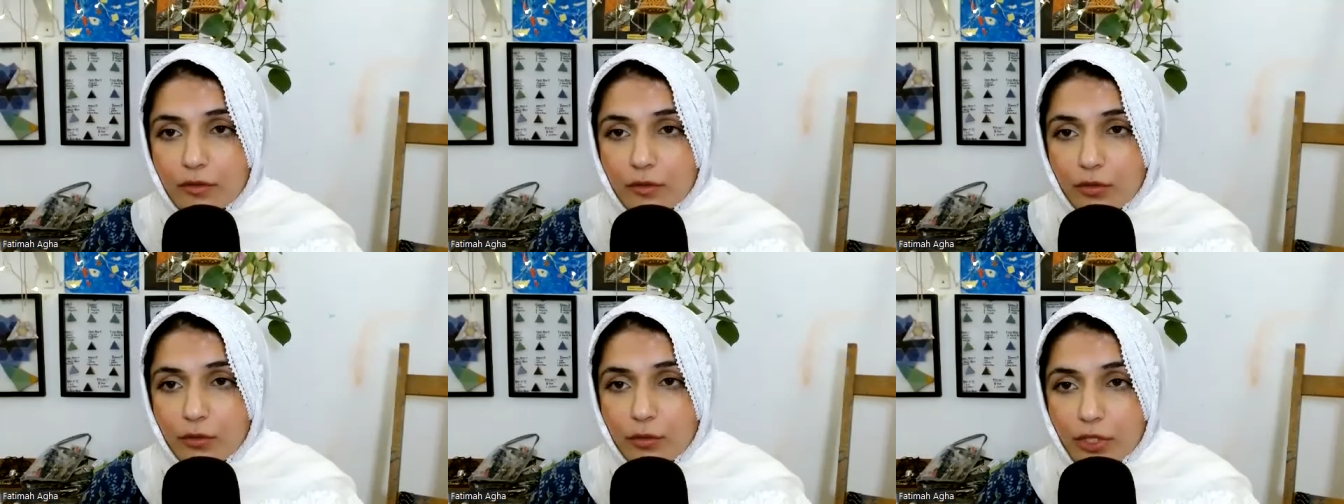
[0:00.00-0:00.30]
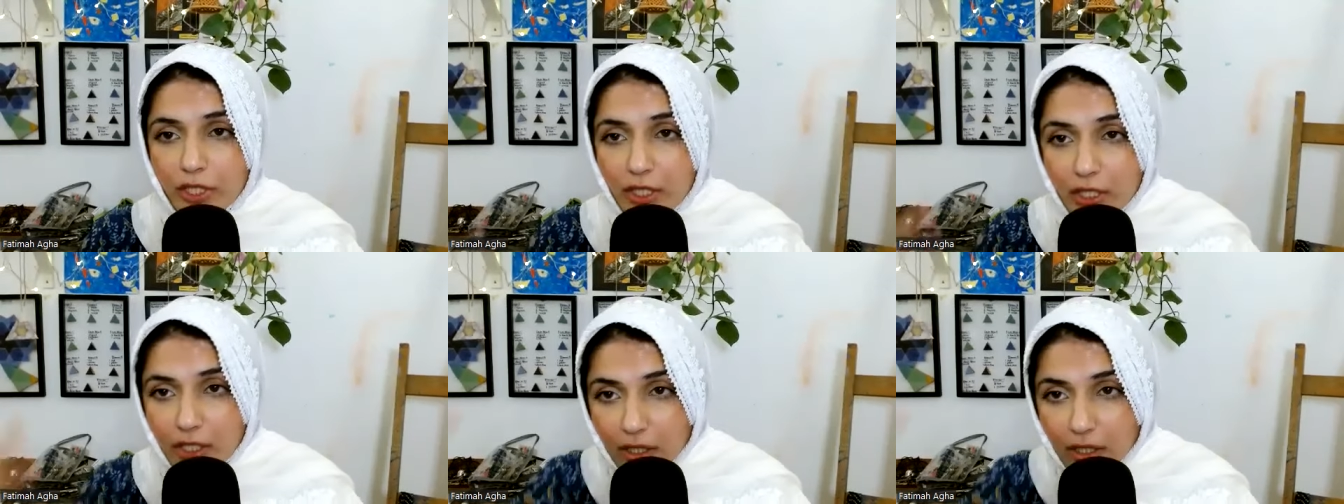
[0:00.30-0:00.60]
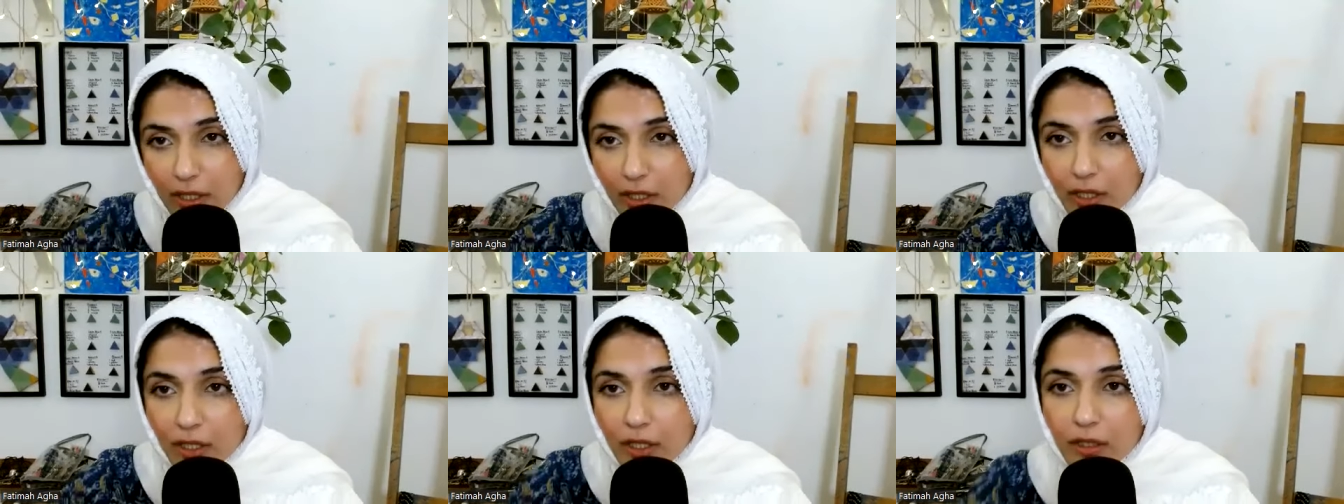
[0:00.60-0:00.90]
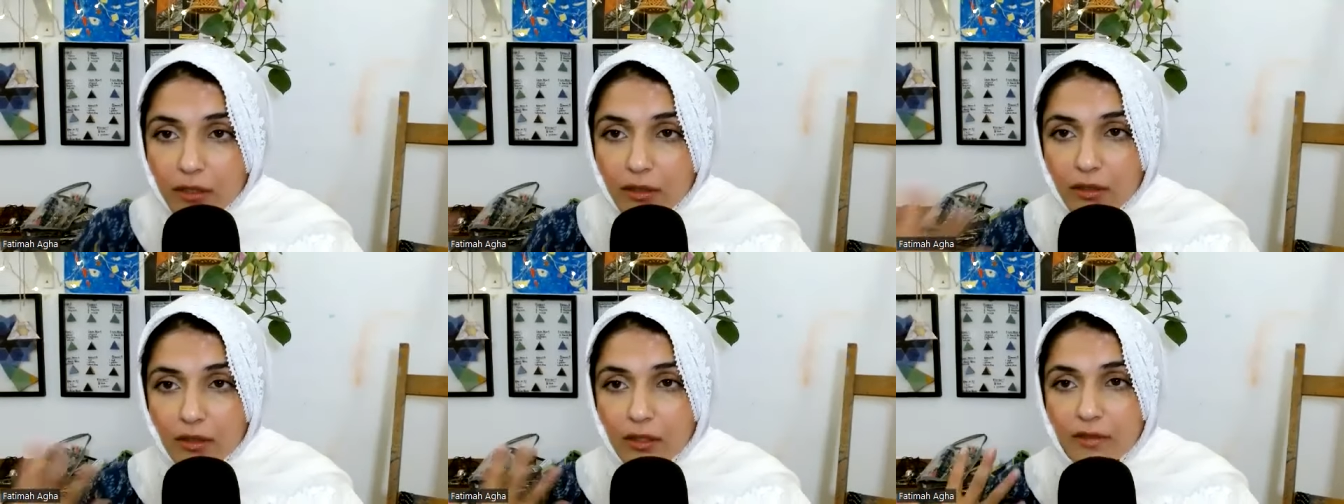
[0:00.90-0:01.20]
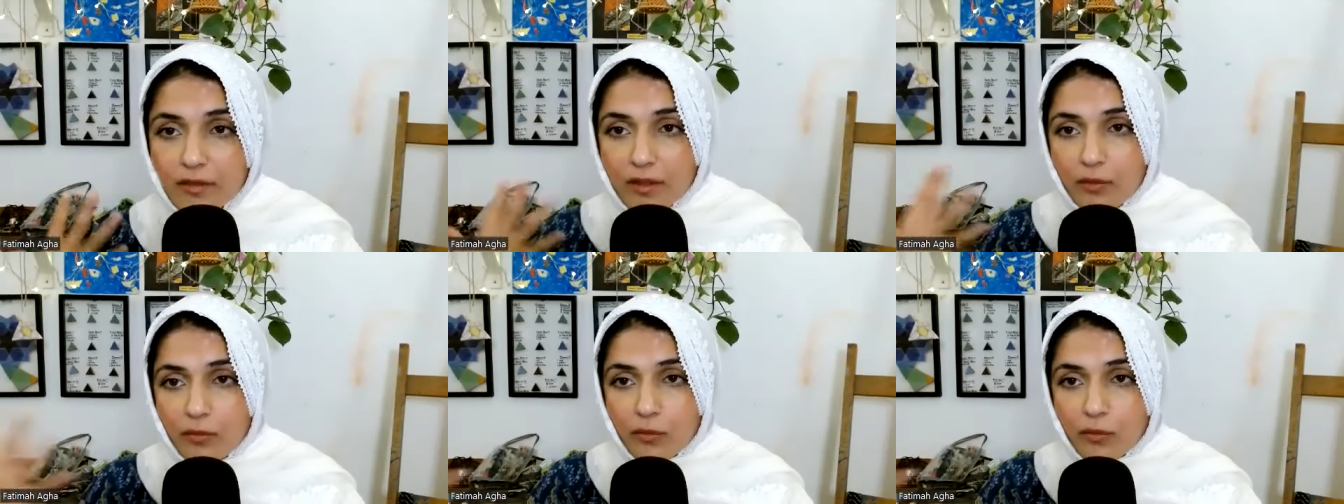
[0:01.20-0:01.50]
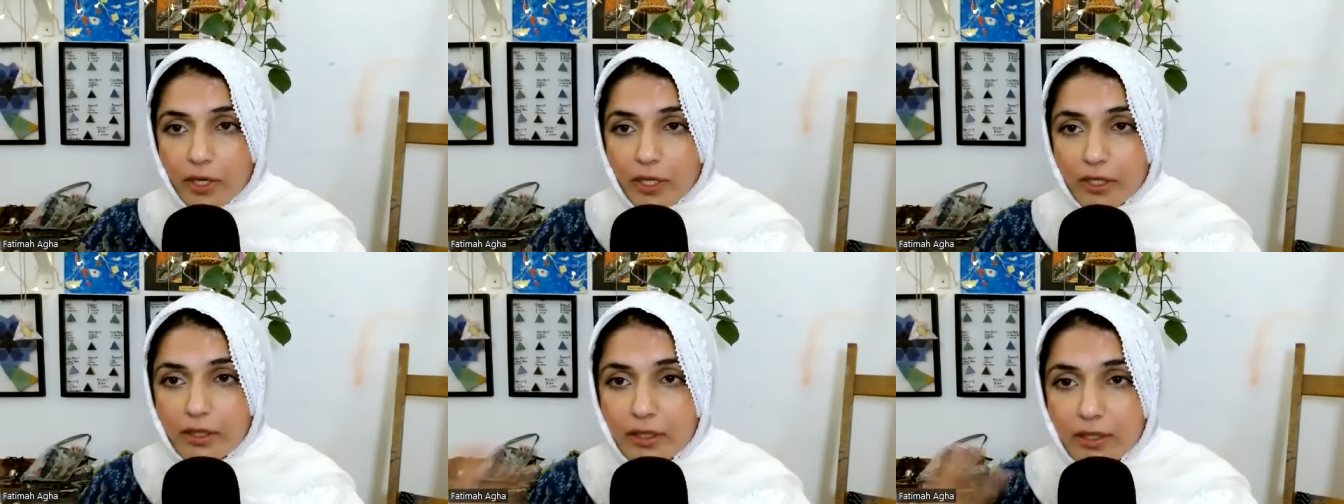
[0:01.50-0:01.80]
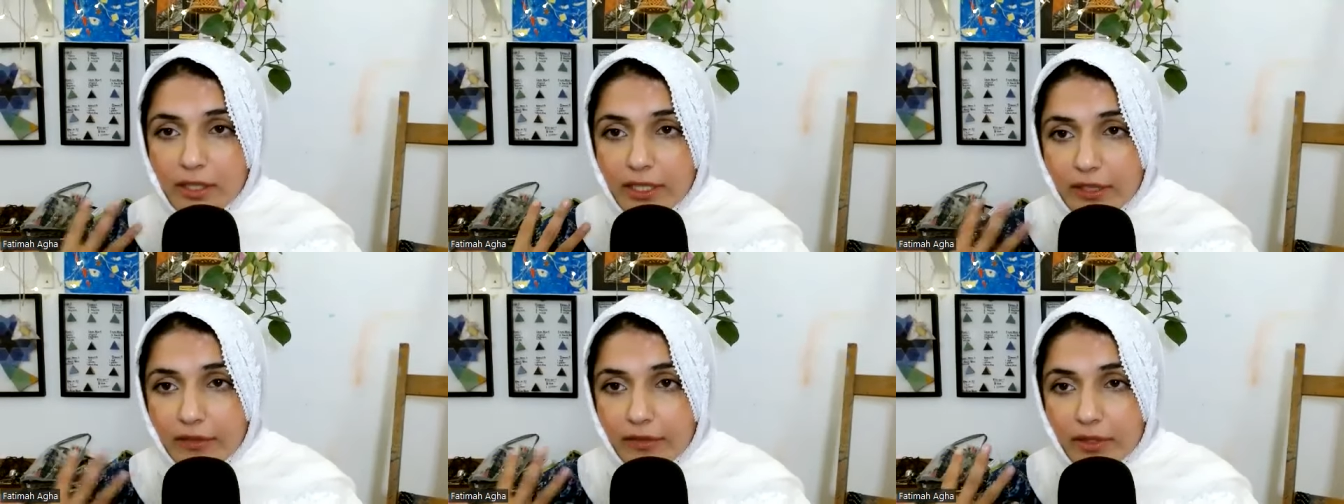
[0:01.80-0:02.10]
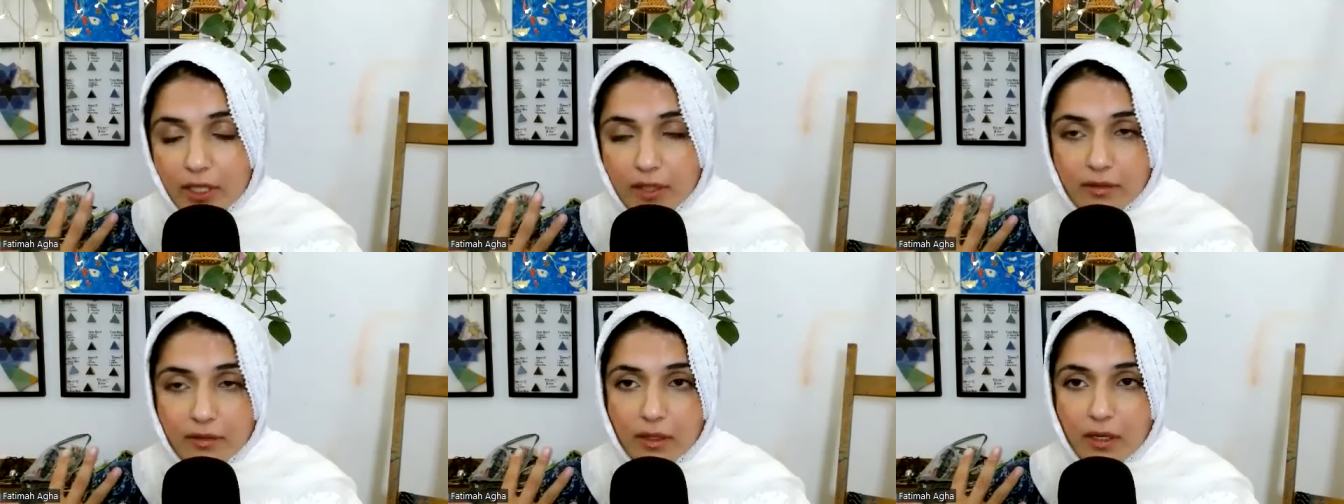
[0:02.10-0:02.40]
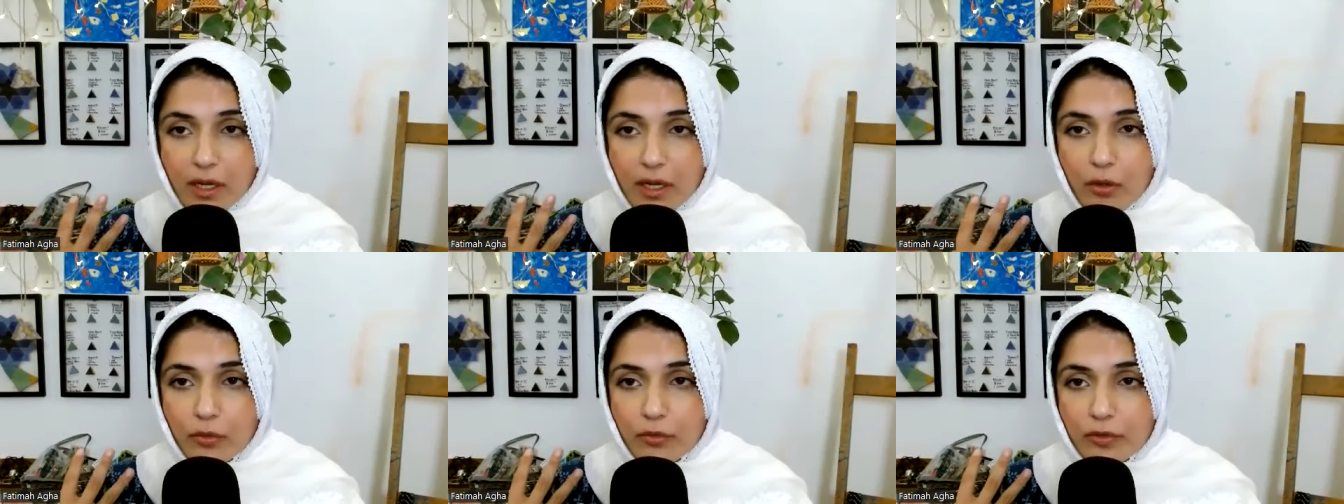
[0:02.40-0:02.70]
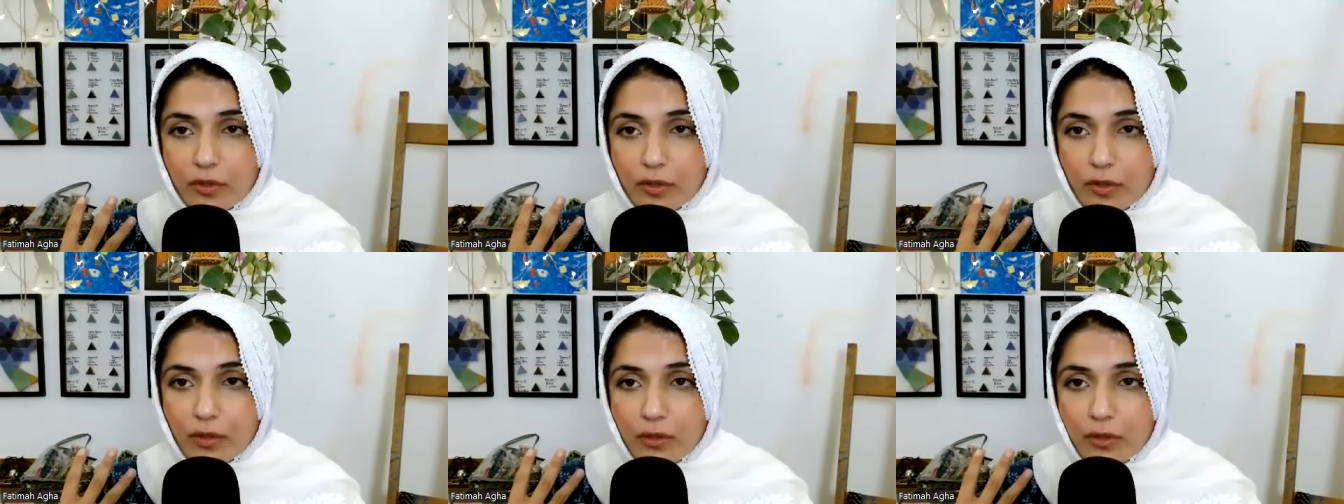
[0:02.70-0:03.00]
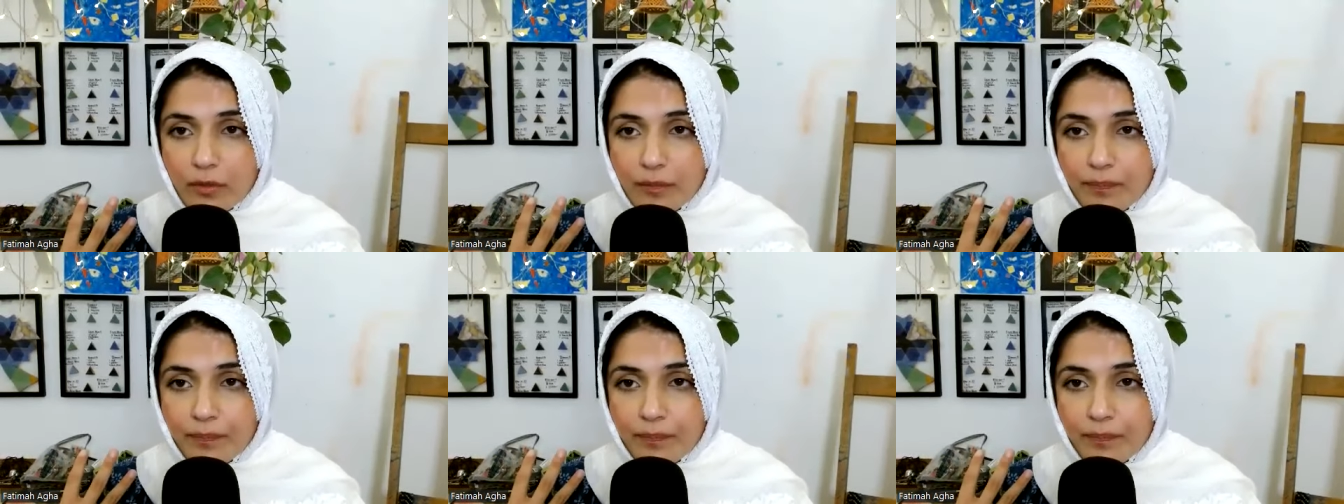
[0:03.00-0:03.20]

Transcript: to hear someone giving us a counsel